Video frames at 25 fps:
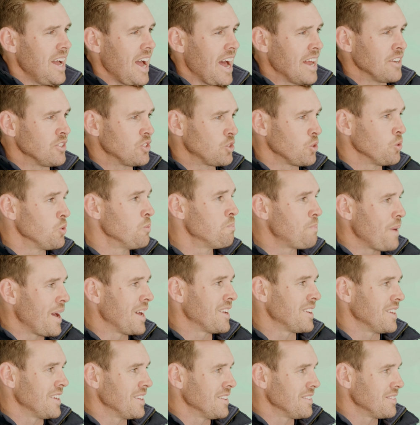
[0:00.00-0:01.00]
and do
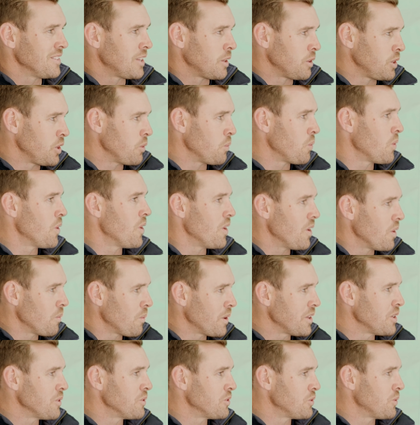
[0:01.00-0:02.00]
better than you were
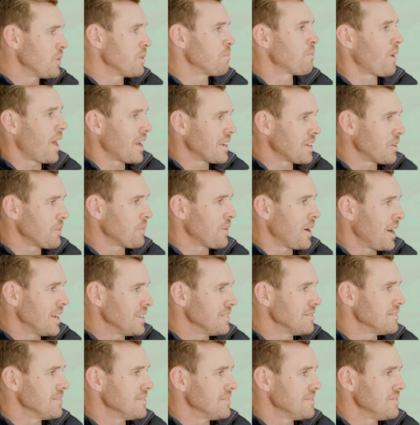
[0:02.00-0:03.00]
when you were doing blanket rate,
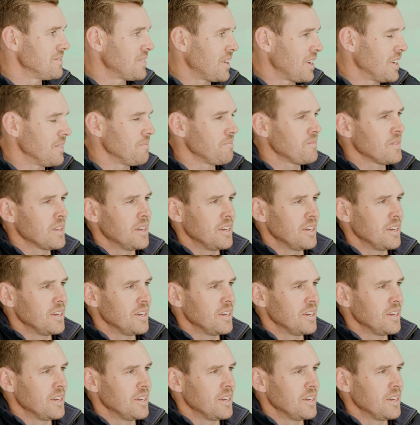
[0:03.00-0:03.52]
right?